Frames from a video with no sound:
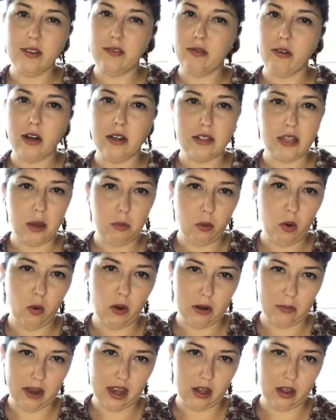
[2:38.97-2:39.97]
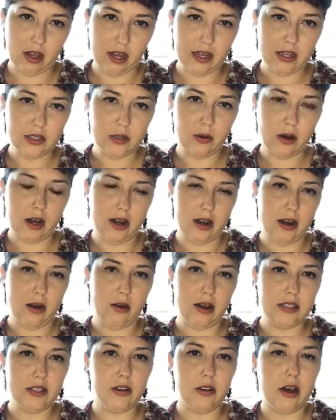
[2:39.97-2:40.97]
For example, one of my clients right now,
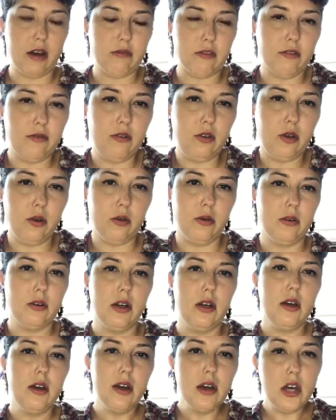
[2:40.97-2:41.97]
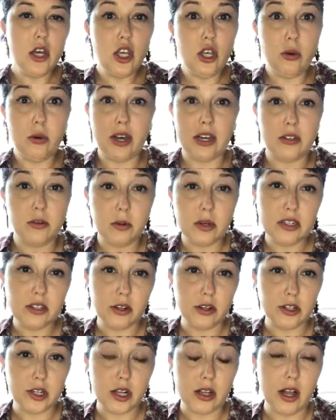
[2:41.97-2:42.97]
I still have a few UX
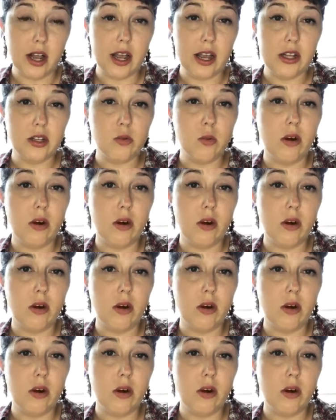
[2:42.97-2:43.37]
research clients.